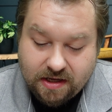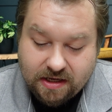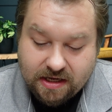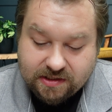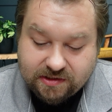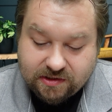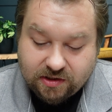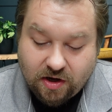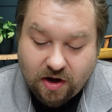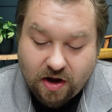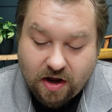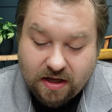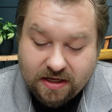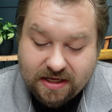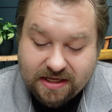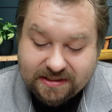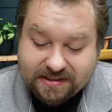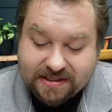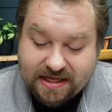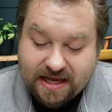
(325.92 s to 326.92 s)
As
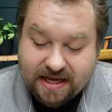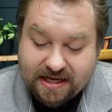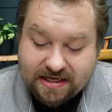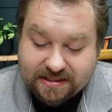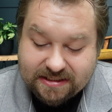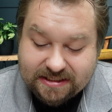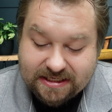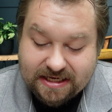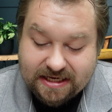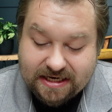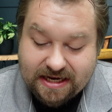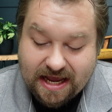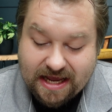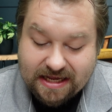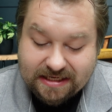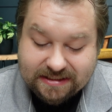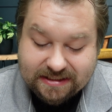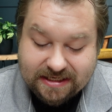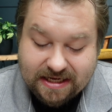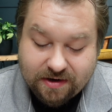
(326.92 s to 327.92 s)
long as they did
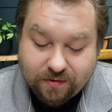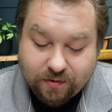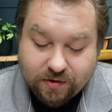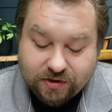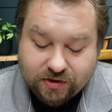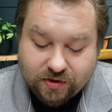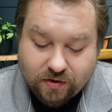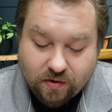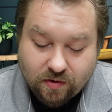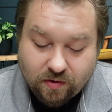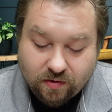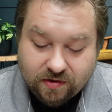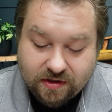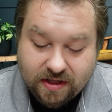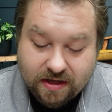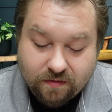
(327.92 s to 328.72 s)
as they were told,